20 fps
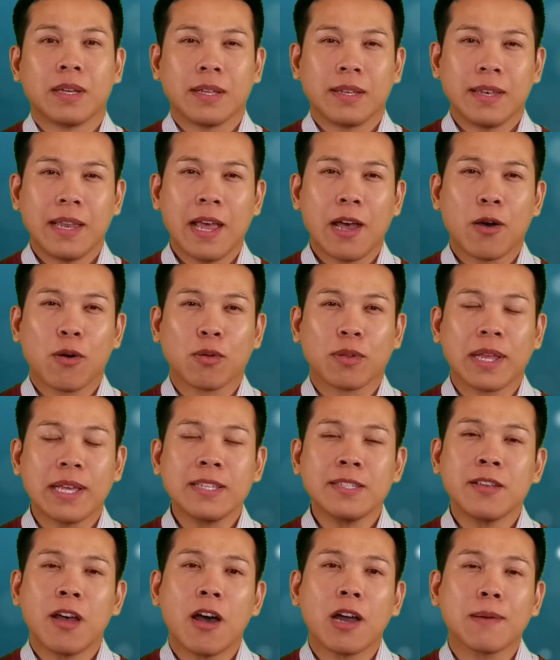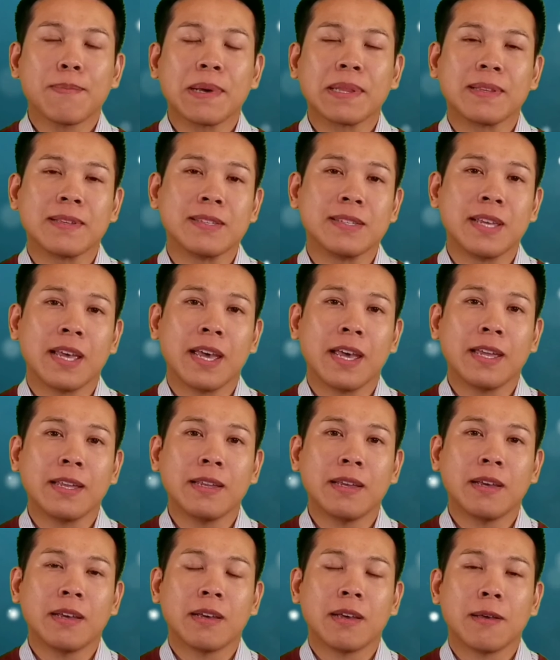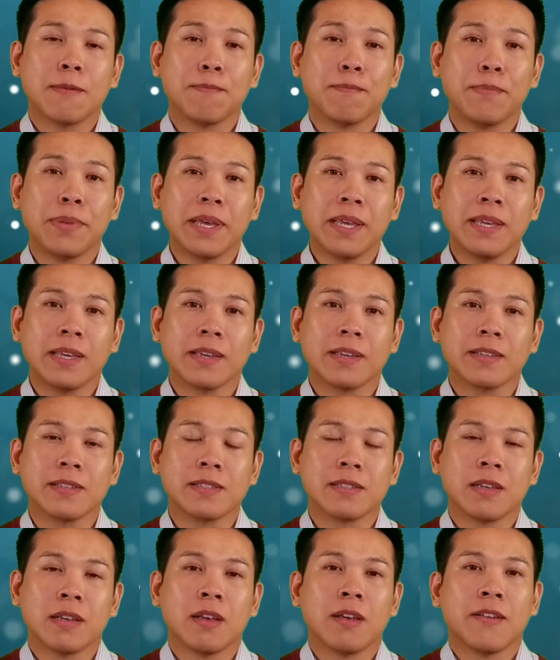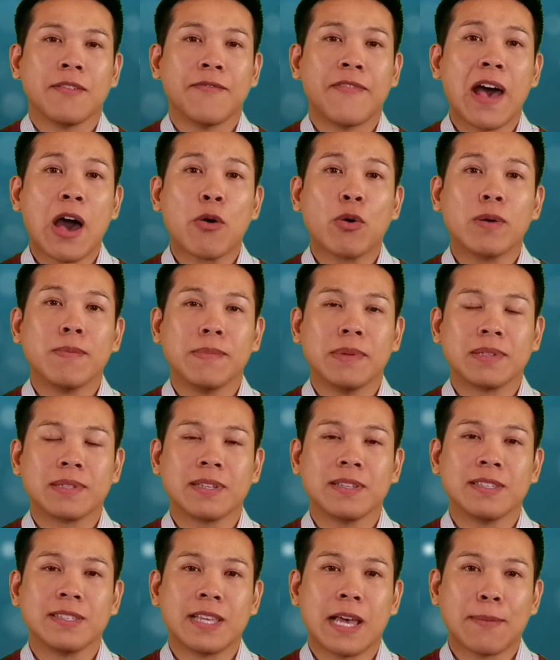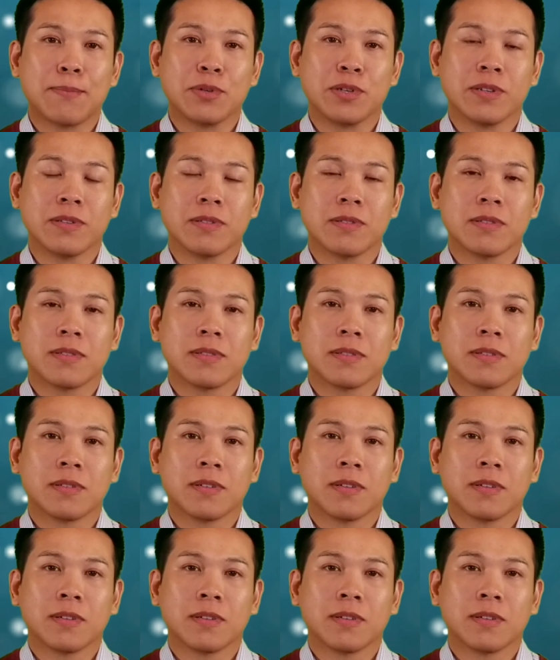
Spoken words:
Now, let's talk about the 10 biggest VAWA misconceptions.